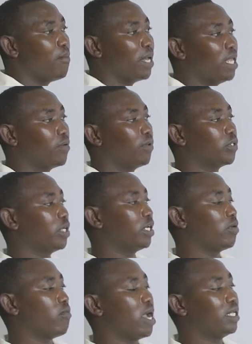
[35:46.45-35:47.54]
But the question
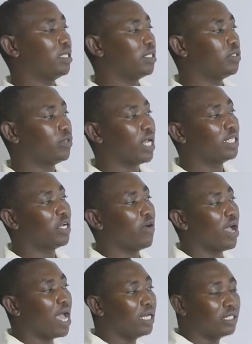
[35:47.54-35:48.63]
requires us to write
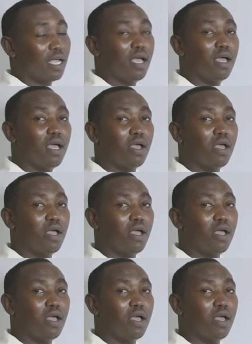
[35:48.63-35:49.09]
our answer